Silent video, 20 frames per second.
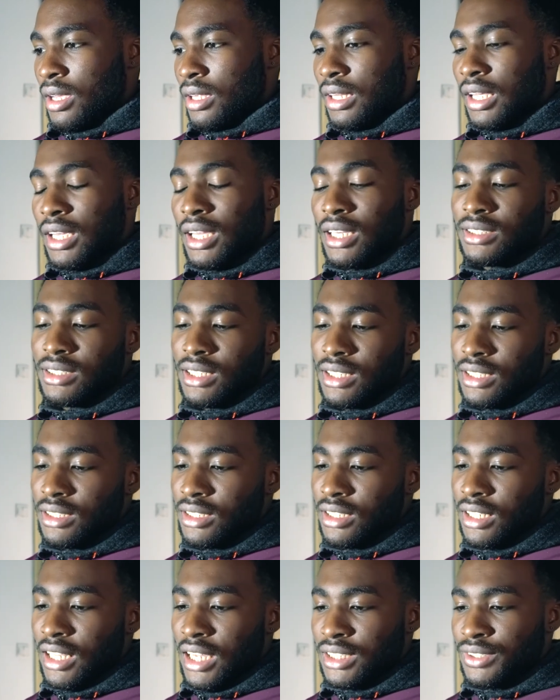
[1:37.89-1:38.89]
Like I said in
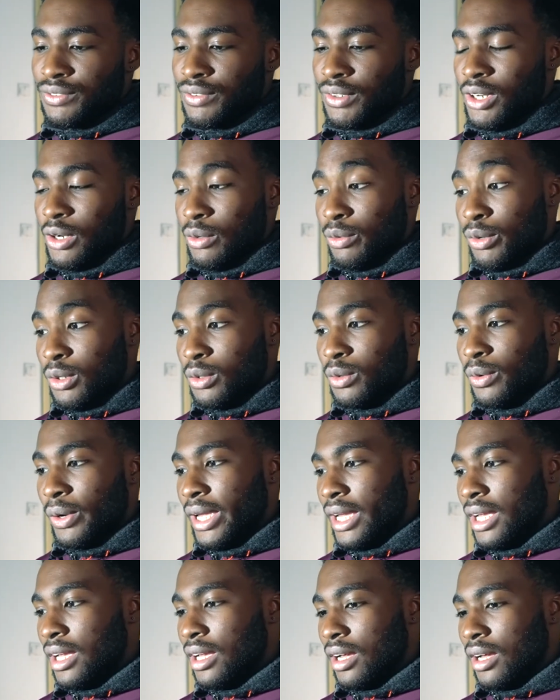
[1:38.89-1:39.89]
the last video, real
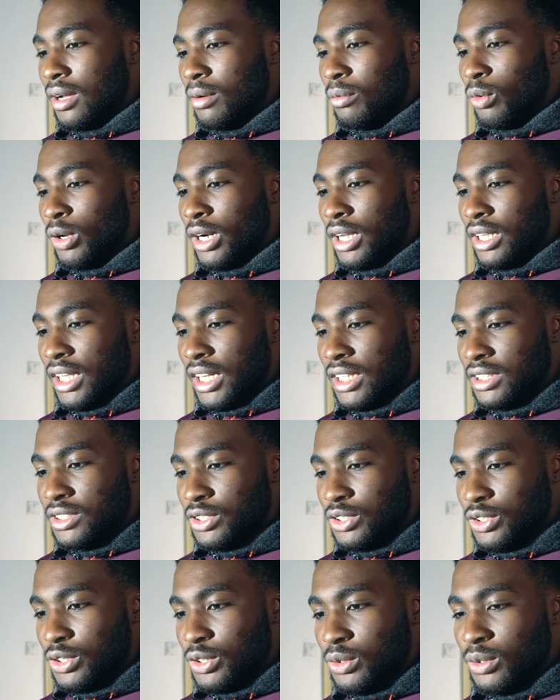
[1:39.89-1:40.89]
quick, what I like to
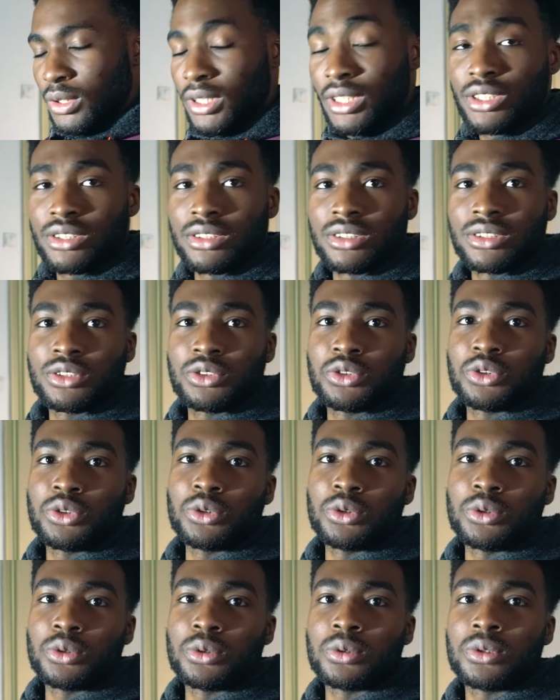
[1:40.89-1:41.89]
do is
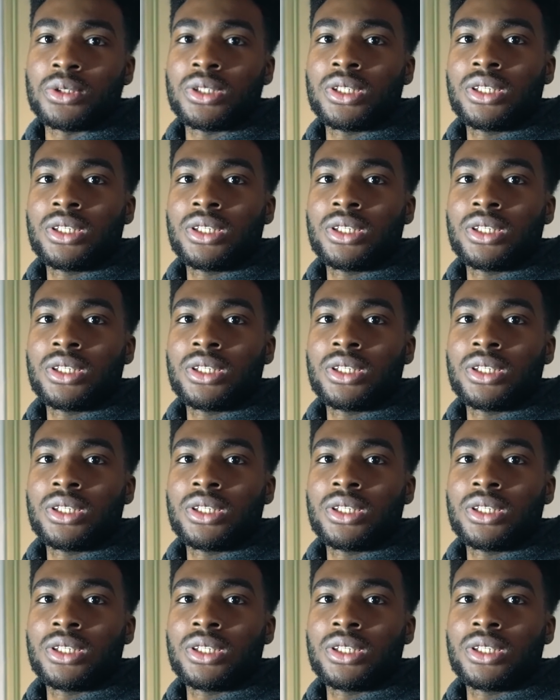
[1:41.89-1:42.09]
to